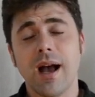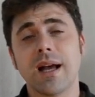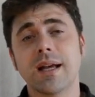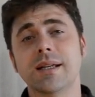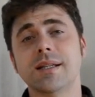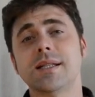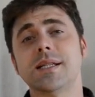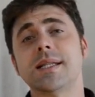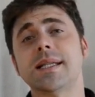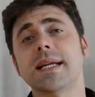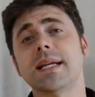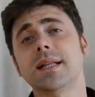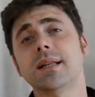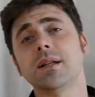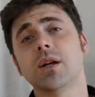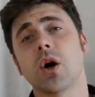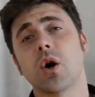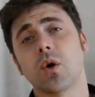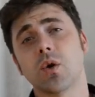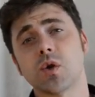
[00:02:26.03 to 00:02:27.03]
Still
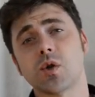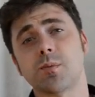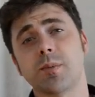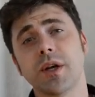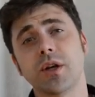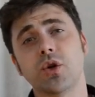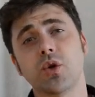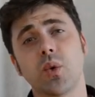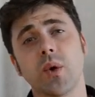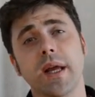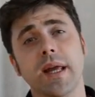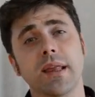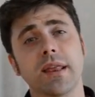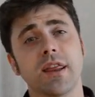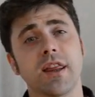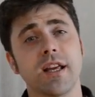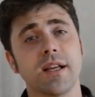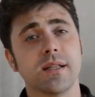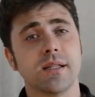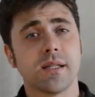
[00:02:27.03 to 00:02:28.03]
goes between
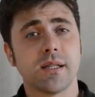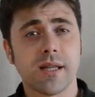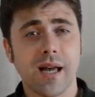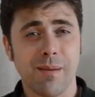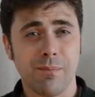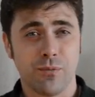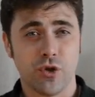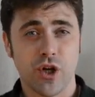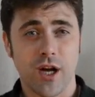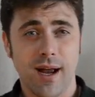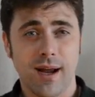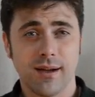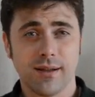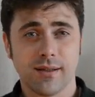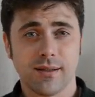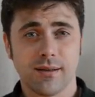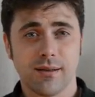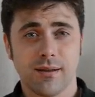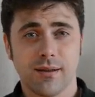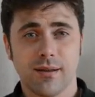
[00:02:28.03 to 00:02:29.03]
the
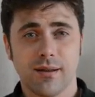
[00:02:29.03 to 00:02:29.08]
subject